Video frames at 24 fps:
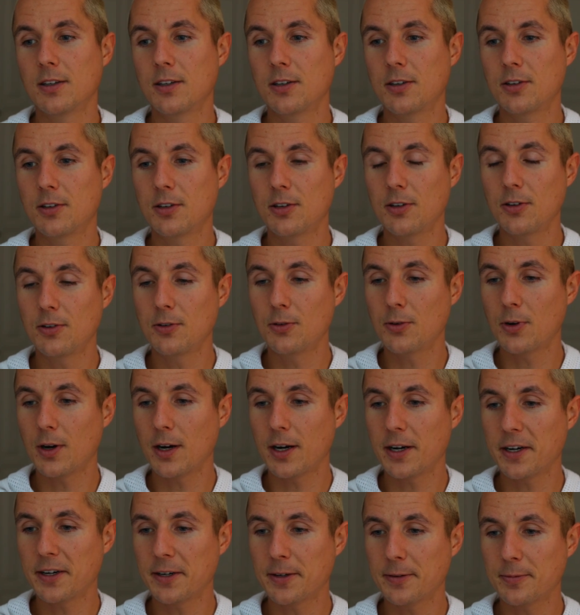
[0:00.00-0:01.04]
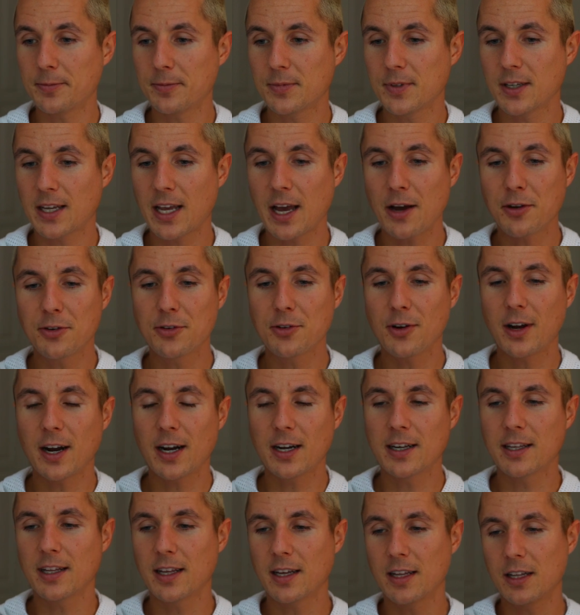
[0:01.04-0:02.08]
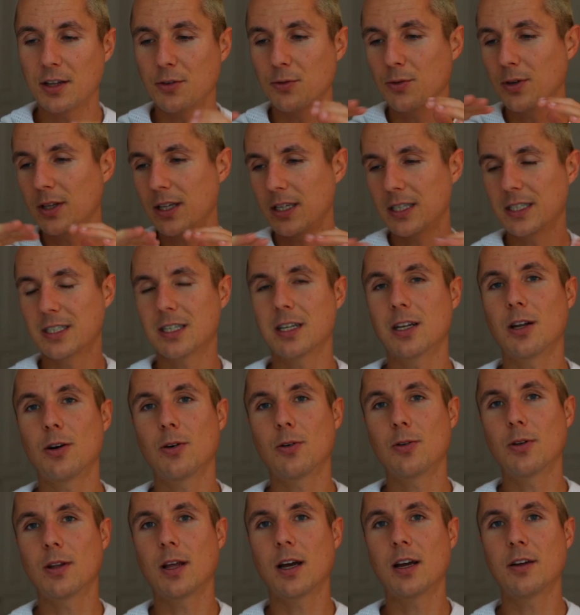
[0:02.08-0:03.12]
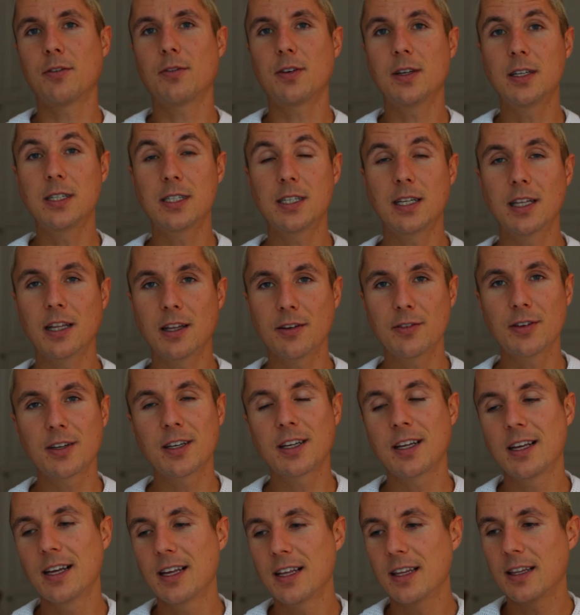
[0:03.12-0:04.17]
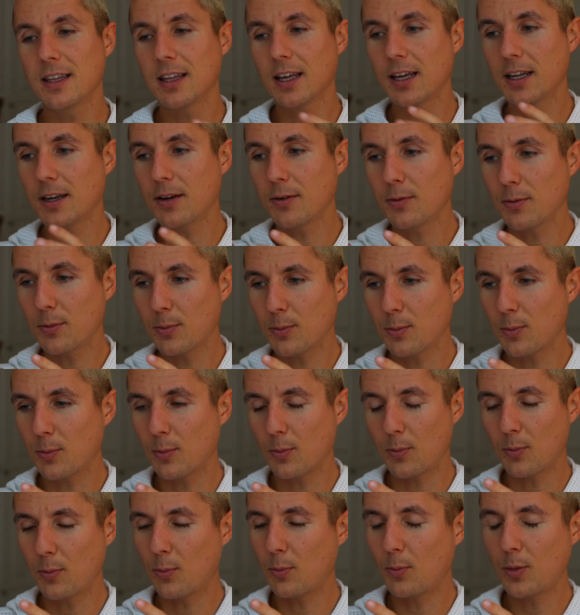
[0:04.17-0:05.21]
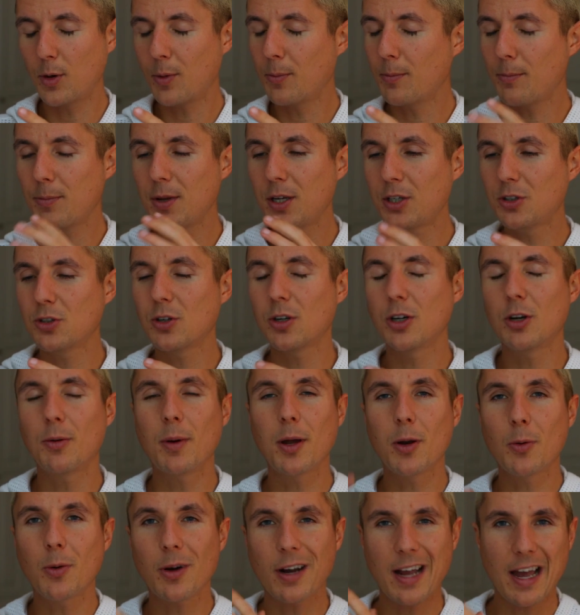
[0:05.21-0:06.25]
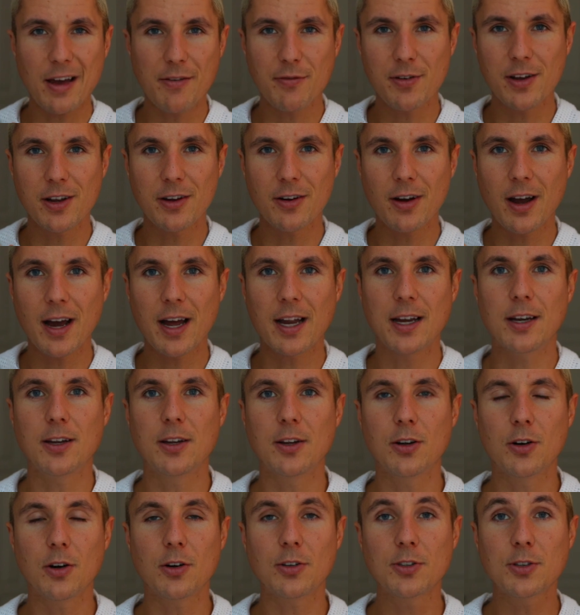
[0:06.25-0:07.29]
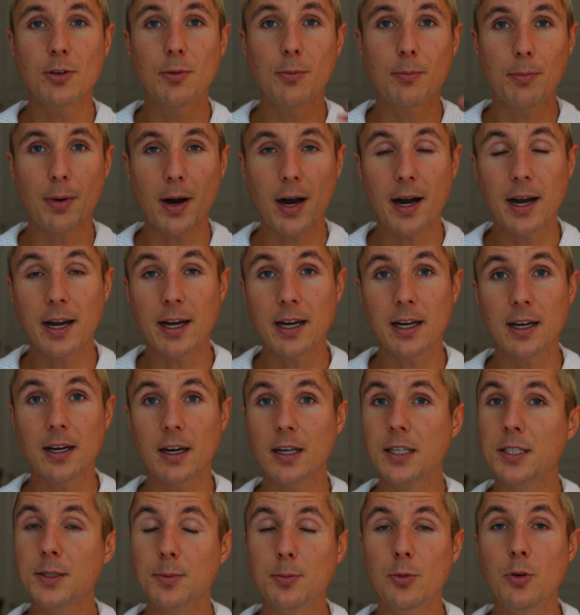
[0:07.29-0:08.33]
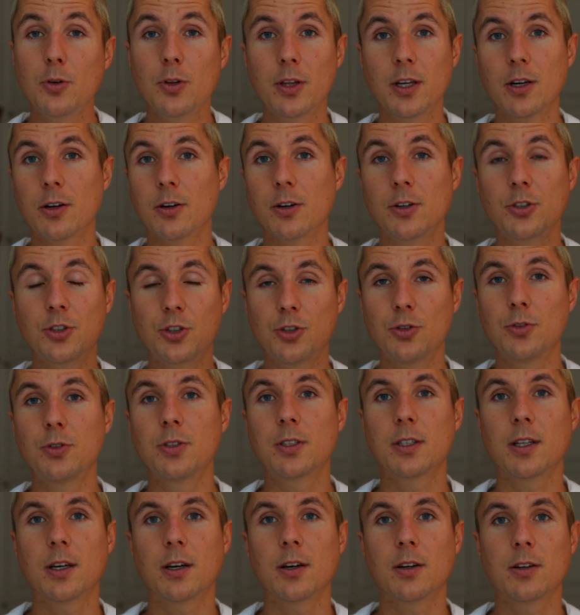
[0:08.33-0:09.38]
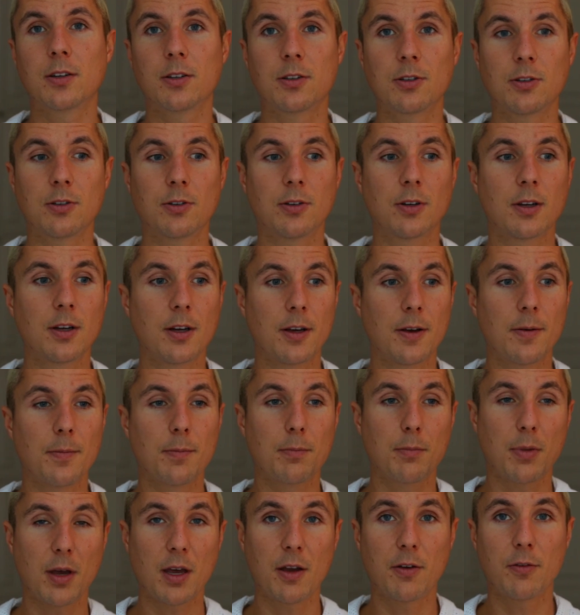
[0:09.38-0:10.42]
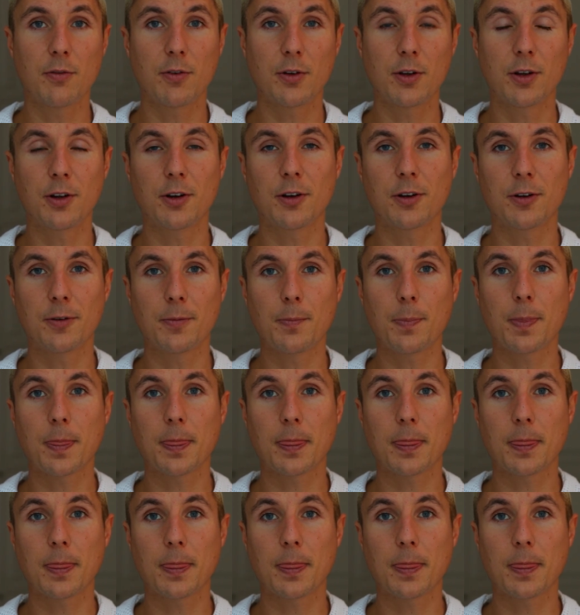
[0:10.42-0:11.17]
to counteract that the really slow life, easy living, then be sure no matter what cafe you're at, you're also buying a smoothie or a juice there to pay for your